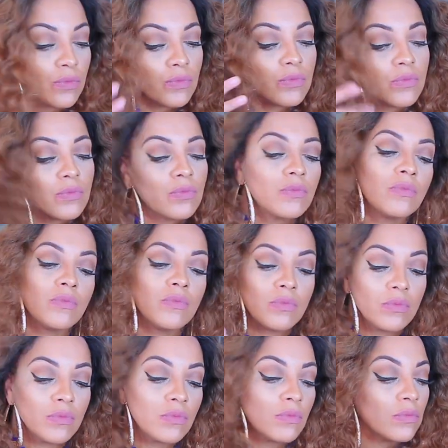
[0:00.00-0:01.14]

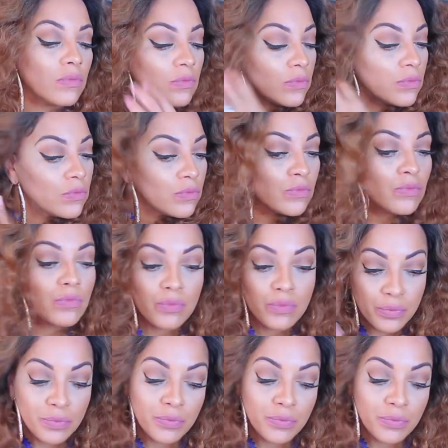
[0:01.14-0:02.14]
Nobody speaks.